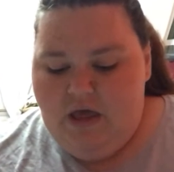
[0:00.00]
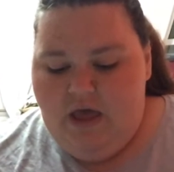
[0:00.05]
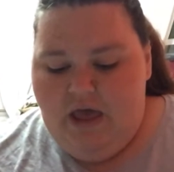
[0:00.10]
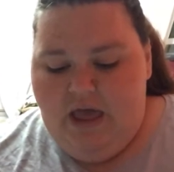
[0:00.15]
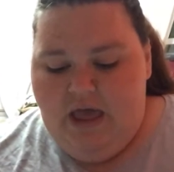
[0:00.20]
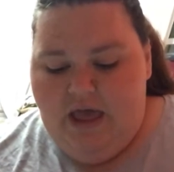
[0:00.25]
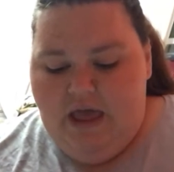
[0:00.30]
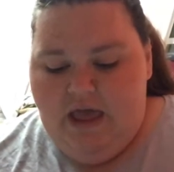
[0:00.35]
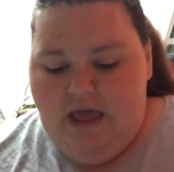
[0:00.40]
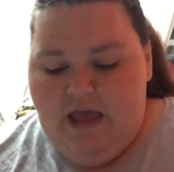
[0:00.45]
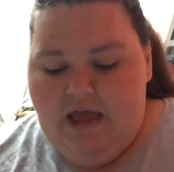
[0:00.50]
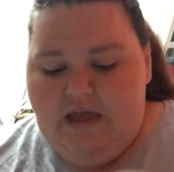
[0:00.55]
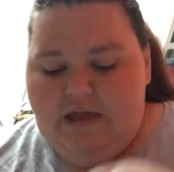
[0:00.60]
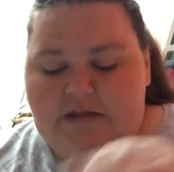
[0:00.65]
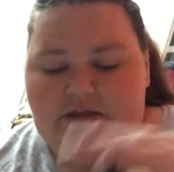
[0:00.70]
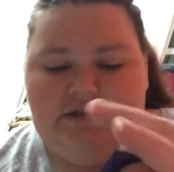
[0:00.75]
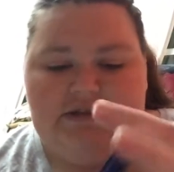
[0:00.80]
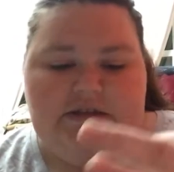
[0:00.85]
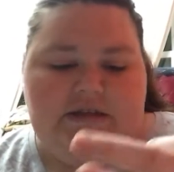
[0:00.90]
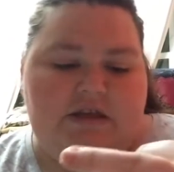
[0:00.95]

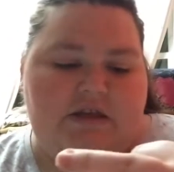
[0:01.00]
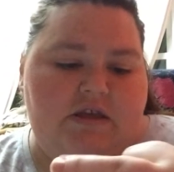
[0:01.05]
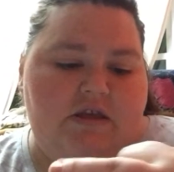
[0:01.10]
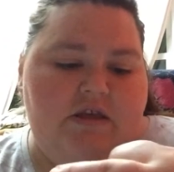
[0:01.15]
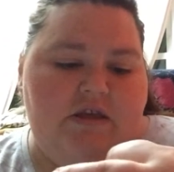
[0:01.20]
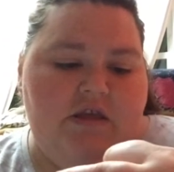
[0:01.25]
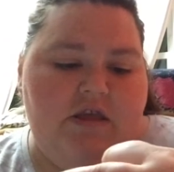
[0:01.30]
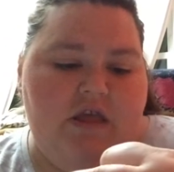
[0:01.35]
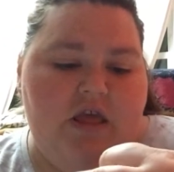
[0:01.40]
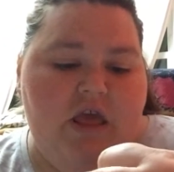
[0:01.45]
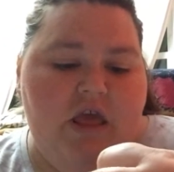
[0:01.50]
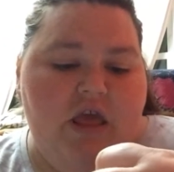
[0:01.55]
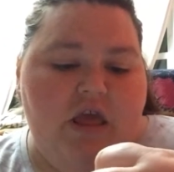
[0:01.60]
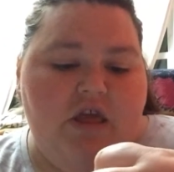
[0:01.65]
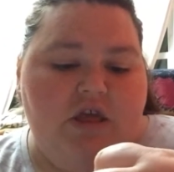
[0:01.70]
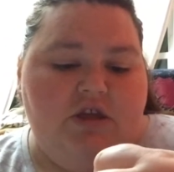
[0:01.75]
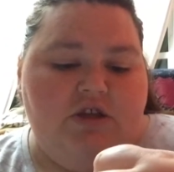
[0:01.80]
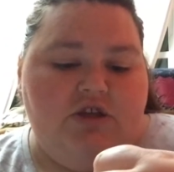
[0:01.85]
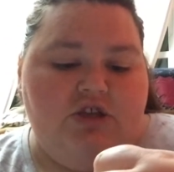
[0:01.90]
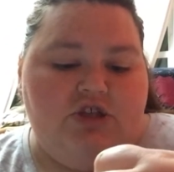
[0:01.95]
And
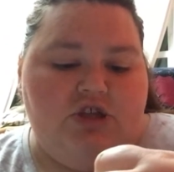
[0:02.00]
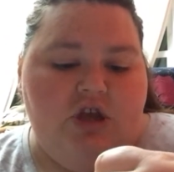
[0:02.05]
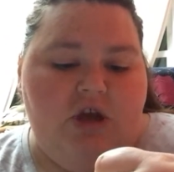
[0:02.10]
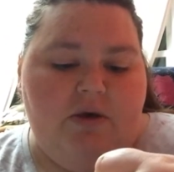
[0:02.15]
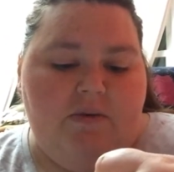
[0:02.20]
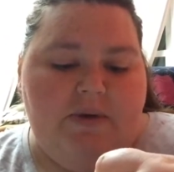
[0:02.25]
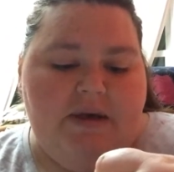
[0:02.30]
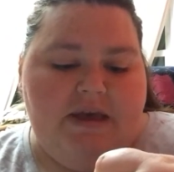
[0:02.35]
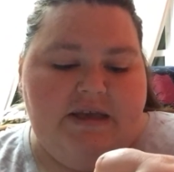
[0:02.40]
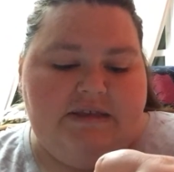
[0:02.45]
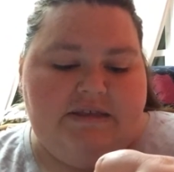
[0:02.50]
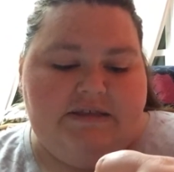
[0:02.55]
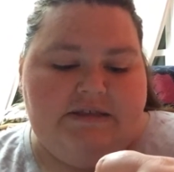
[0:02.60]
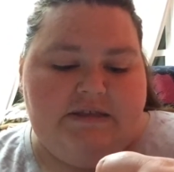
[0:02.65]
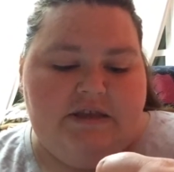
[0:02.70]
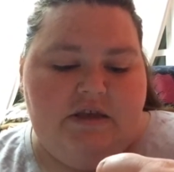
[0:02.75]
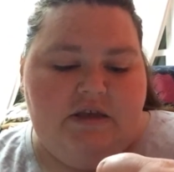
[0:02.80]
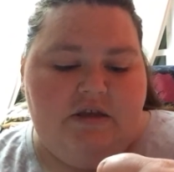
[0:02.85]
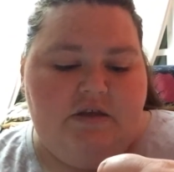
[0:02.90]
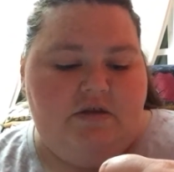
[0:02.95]
show us
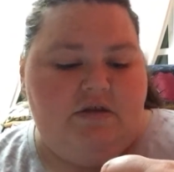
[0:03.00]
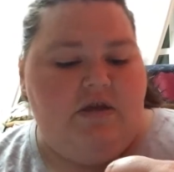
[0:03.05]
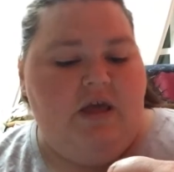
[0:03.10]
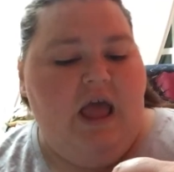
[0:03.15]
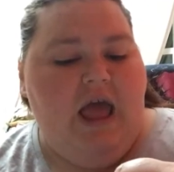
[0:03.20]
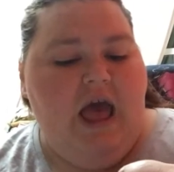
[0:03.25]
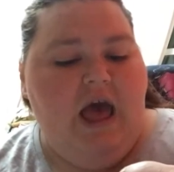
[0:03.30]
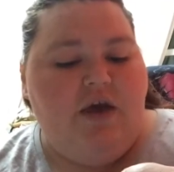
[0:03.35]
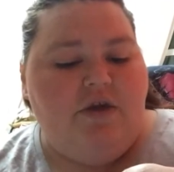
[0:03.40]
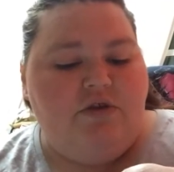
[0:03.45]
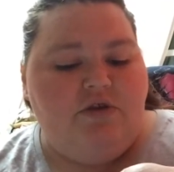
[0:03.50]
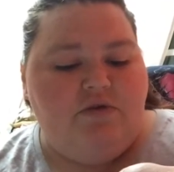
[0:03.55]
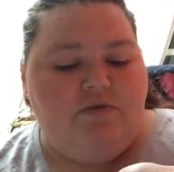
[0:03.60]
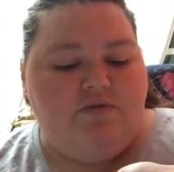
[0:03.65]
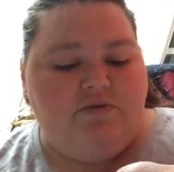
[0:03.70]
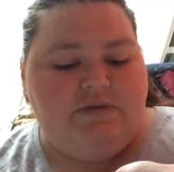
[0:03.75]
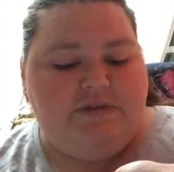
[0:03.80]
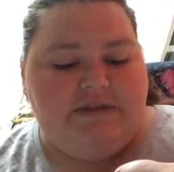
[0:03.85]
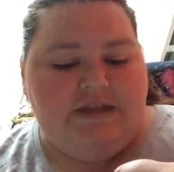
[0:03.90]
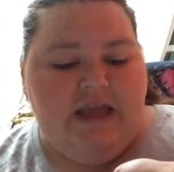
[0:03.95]
how
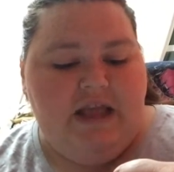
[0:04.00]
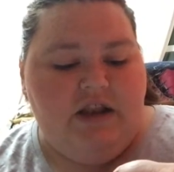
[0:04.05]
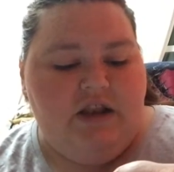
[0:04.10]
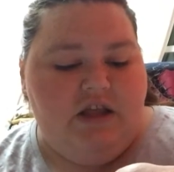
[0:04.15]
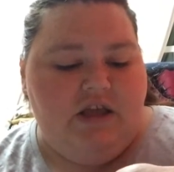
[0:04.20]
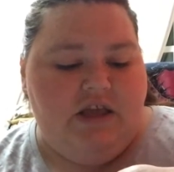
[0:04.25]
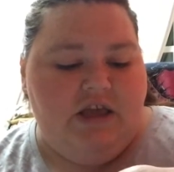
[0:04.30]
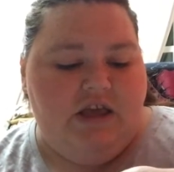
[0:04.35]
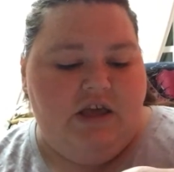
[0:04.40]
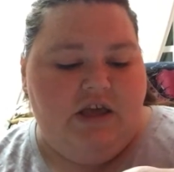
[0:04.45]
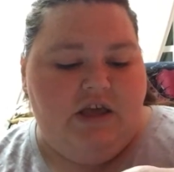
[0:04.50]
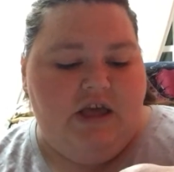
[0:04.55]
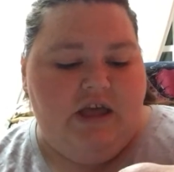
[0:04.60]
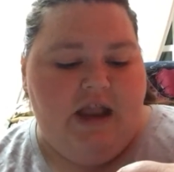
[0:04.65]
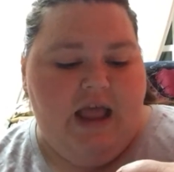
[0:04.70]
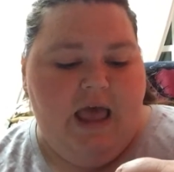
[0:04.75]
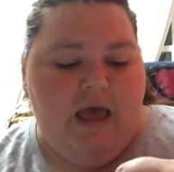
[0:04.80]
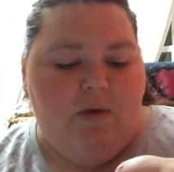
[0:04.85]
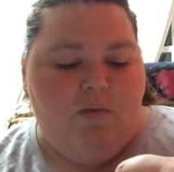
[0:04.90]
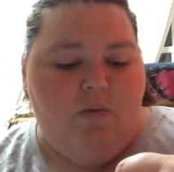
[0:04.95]
you stay looking good
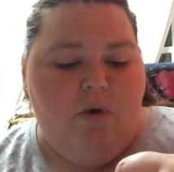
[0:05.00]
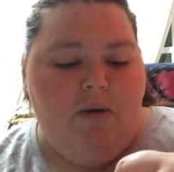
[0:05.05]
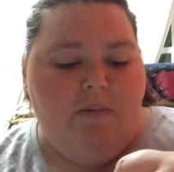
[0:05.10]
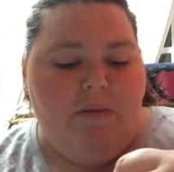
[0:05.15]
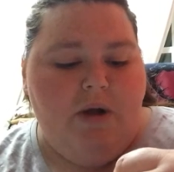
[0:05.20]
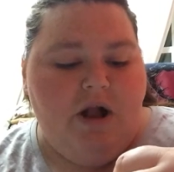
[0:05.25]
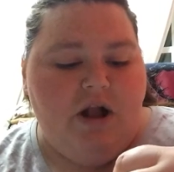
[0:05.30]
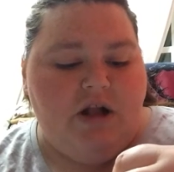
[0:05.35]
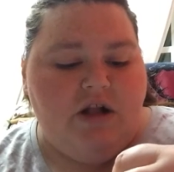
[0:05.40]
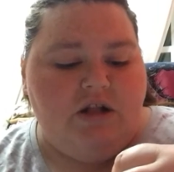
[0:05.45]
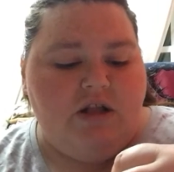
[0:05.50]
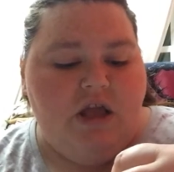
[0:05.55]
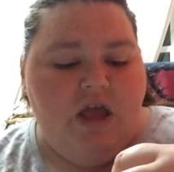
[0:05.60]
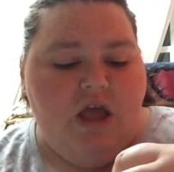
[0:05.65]
at Walmart.